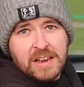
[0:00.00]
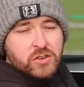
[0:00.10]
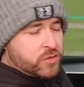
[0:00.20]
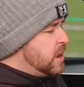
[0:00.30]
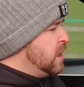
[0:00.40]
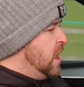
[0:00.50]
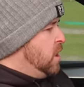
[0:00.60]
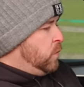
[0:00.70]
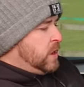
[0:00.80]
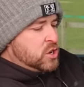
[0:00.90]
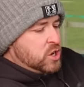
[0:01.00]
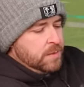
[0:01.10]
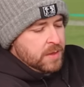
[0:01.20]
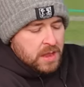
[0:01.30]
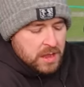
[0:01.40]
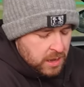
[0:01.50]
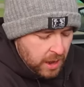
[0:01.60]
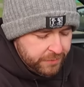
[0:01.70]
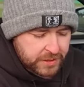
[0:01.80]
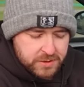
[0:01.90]
entry, which,
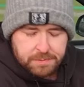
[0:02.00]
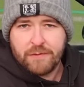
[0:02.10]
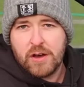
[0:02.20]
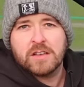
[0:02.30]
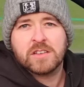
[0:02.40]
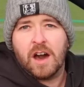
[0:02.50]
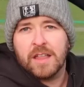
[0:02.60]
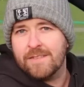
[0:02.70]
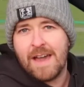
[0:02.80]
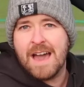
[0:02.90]
this is my first car that I've